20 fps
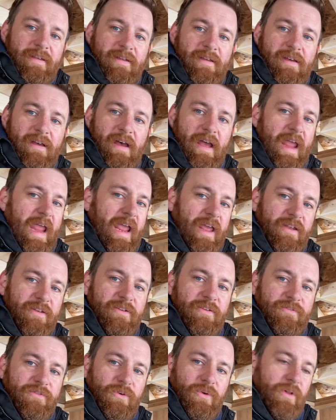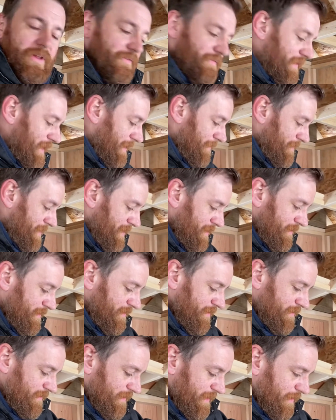a handful of them,
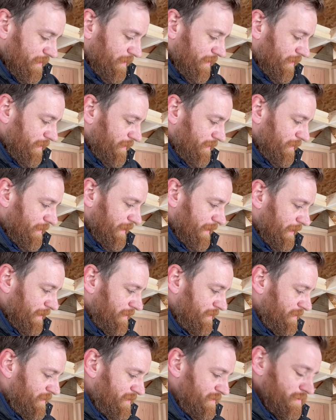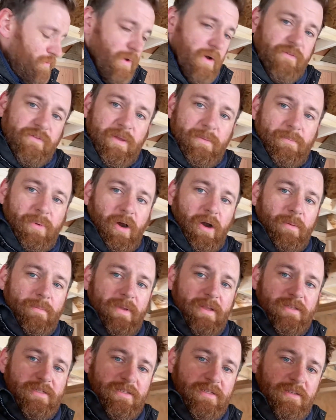there are 12
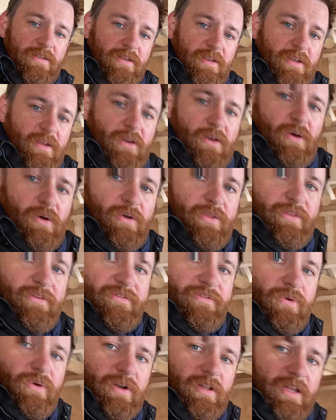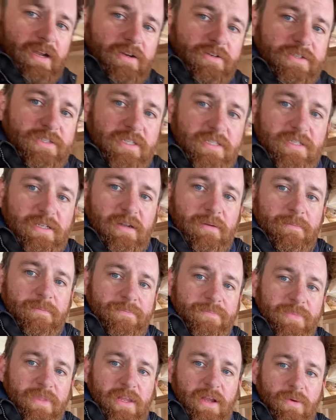compartments on the 4-layer system.
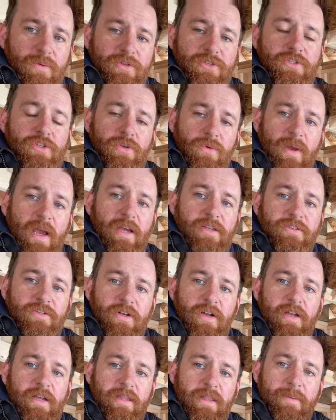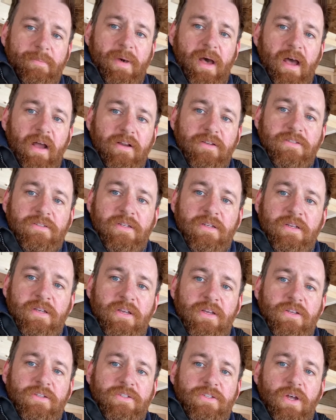There was 2 extra in the box.
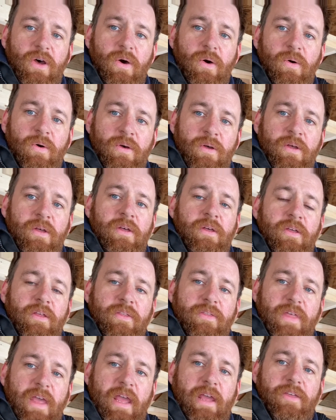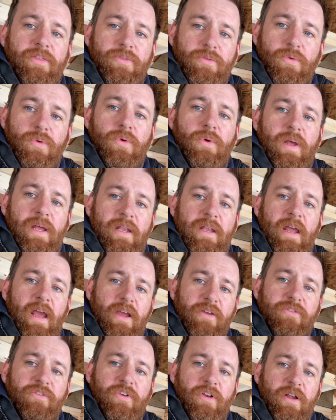So they threw in
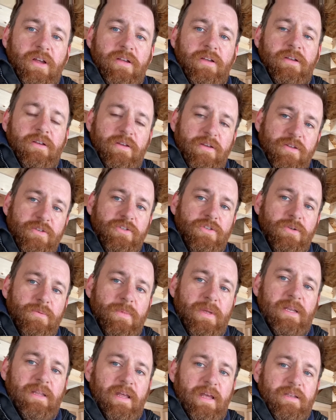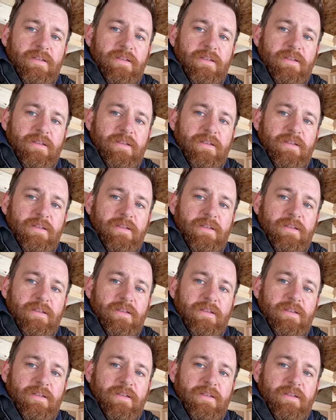extra, assuming that,